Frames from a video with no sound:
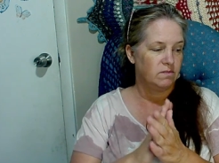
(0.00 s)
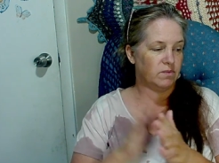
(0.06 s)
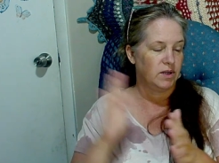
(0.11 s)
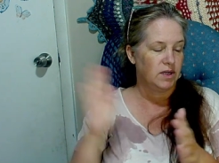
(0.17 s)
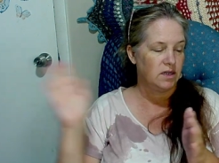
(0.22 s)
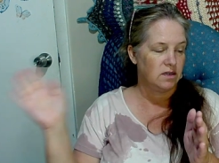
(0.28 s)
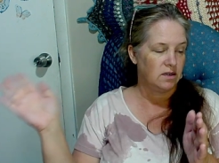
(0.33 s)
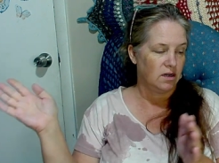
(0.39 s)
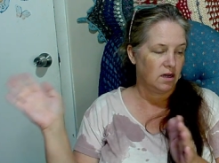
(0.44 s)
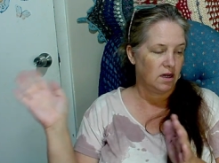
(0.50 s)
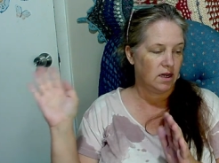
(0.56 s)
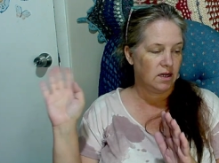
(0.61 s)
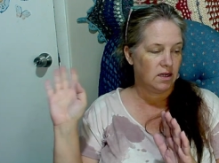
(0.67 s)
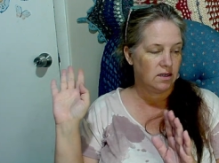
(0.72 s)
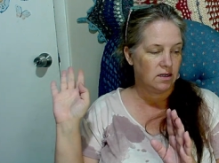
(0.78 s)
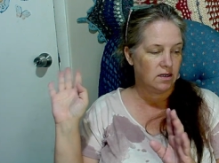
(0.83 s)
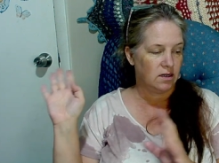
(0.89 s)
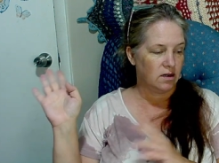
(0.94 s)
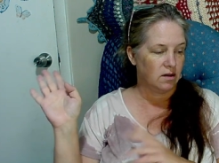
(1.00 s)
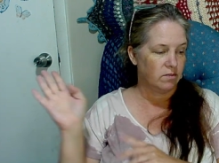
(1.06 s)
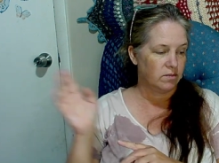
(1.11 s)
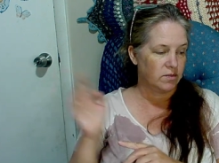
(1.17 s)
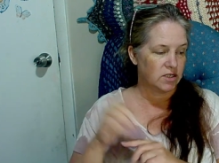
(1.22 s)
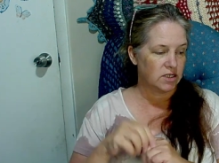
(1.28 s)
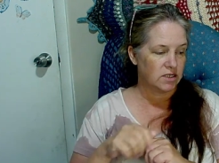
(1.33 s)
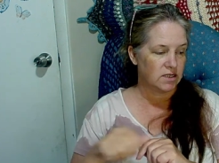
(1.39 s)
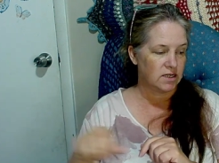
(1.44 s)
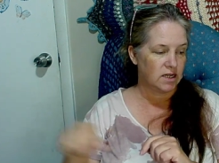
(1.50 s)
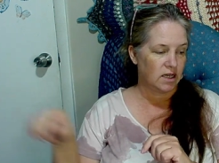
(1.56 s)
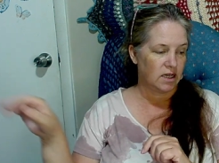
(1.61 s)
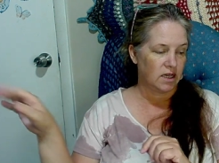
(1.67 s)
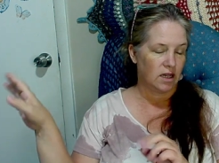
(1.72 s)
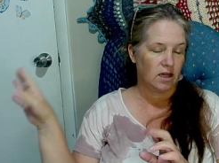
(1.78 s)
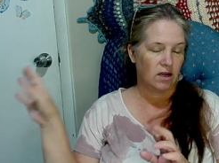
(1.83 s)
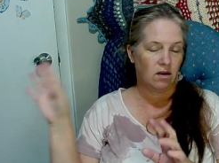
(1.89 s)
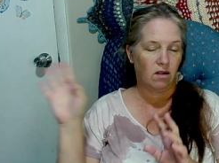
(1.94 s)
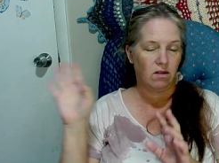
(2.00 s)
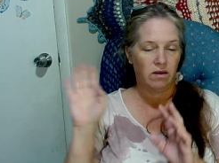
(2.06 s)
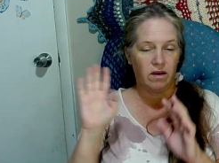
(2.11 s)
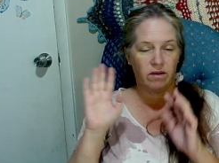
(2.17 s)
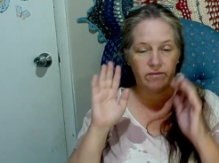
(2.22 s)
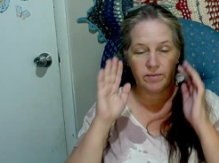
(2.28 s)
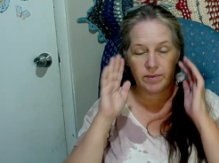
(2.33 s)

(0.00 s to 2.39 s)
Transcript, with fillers: but I ended up just taking it all off